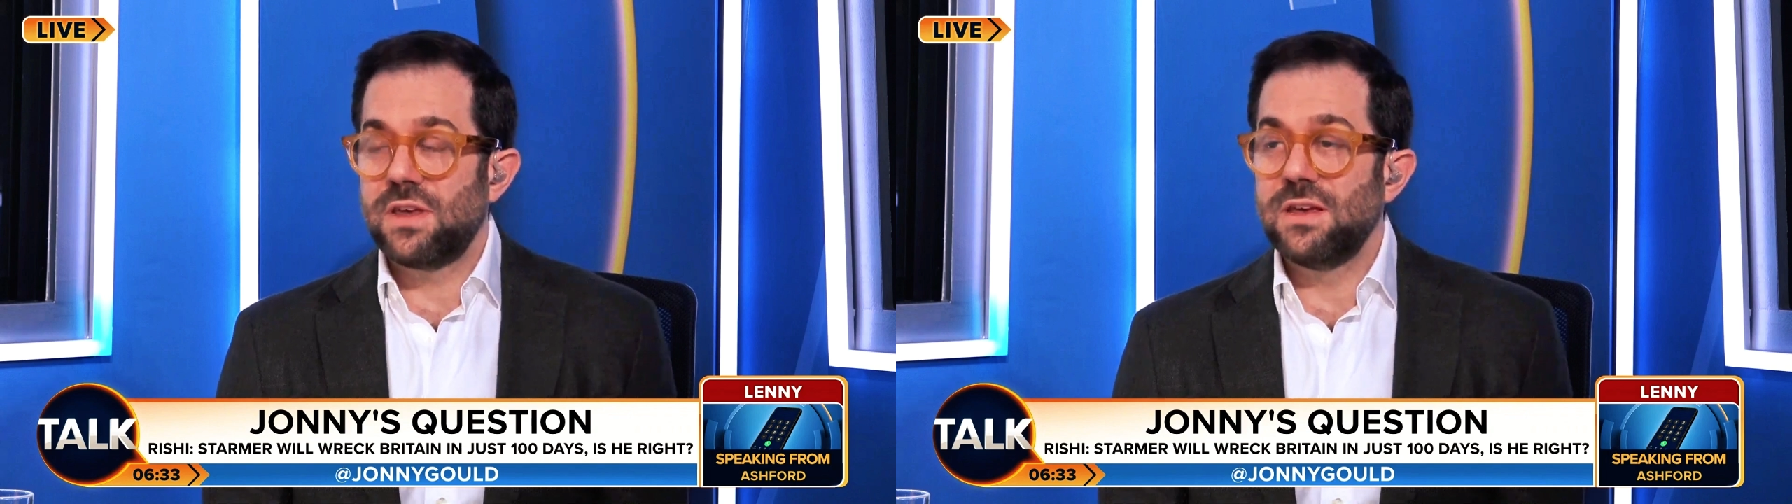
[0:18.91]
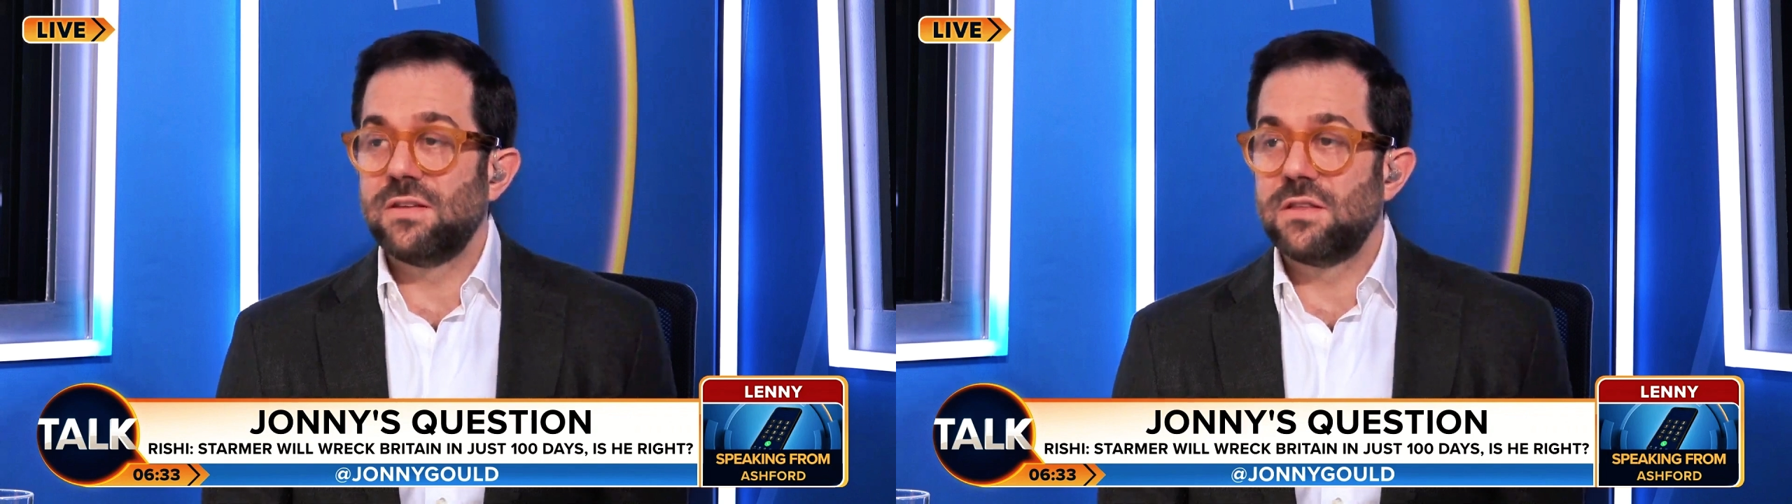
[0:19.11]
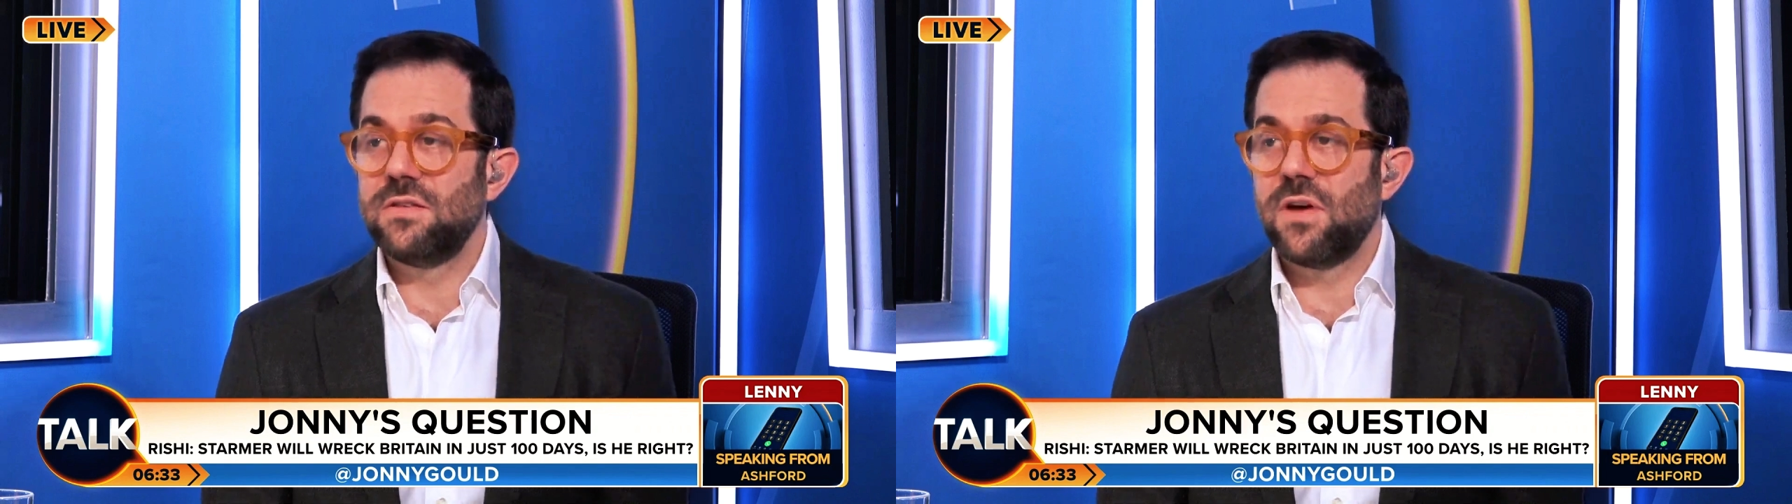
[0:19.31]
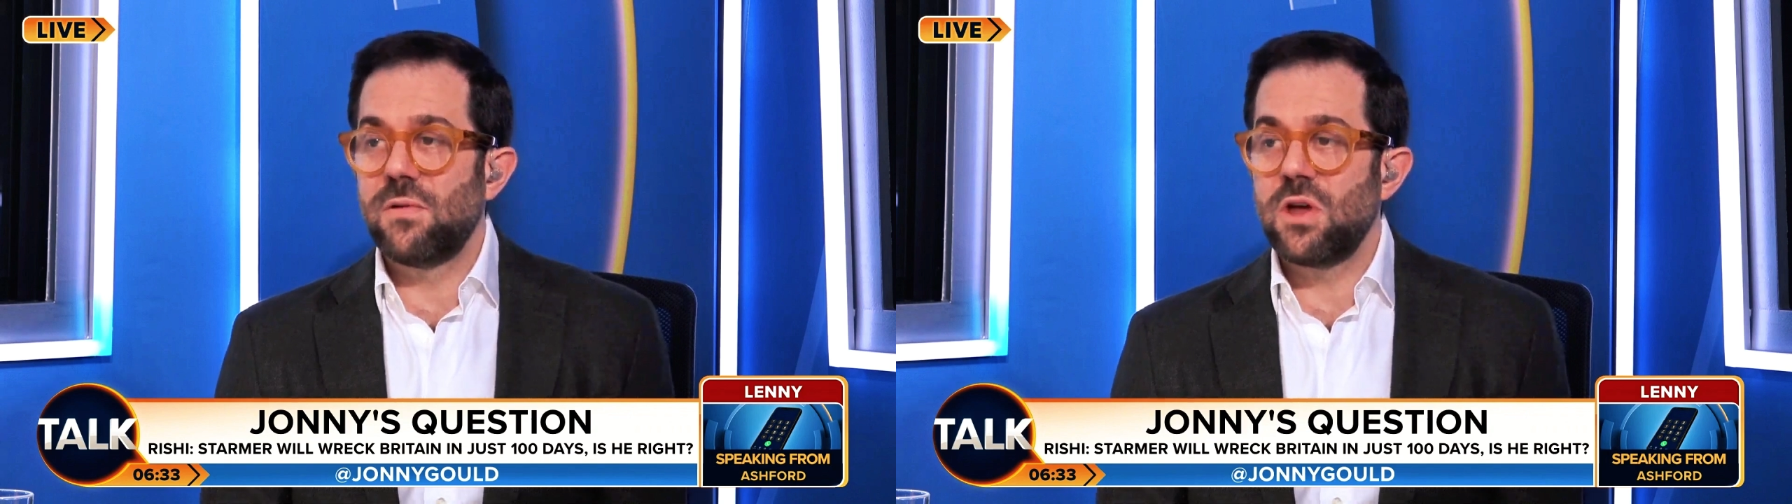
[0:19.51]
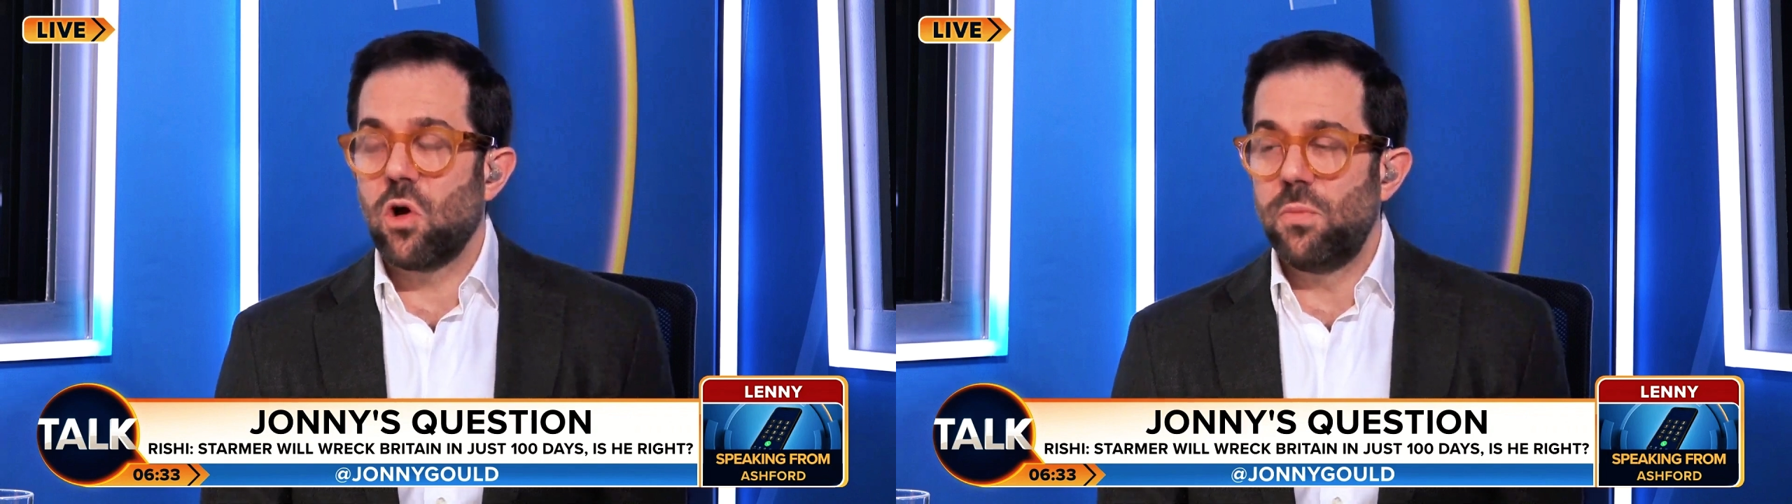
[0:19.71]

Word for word: he is the very